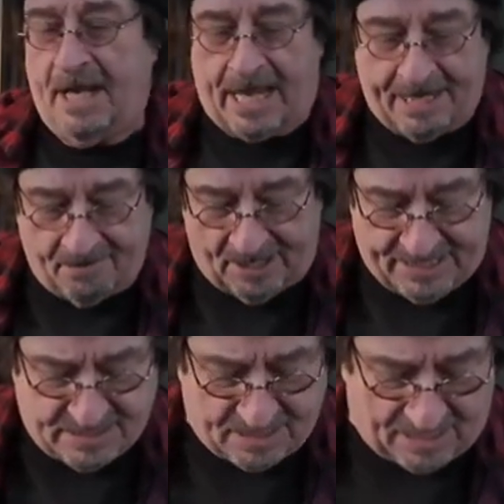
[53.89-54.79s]

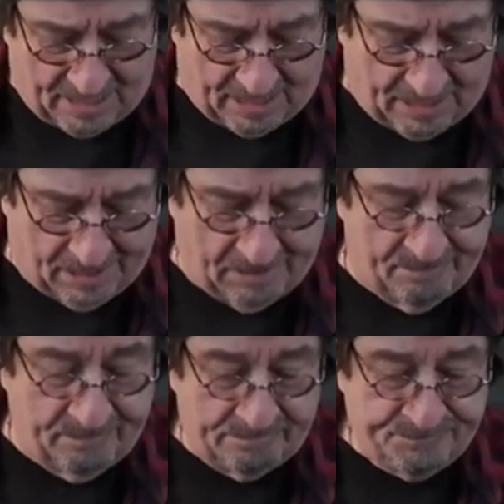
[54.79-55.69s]
Anyways,
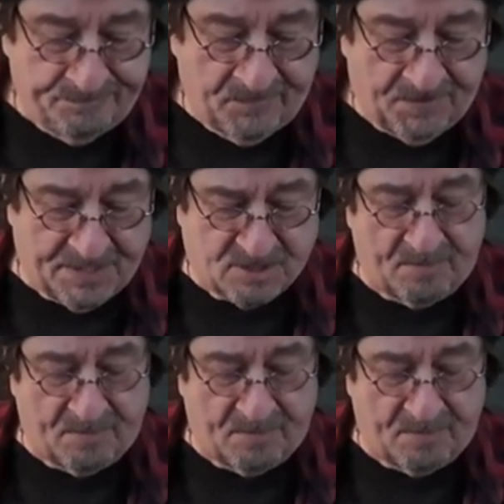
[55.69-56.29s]
um, this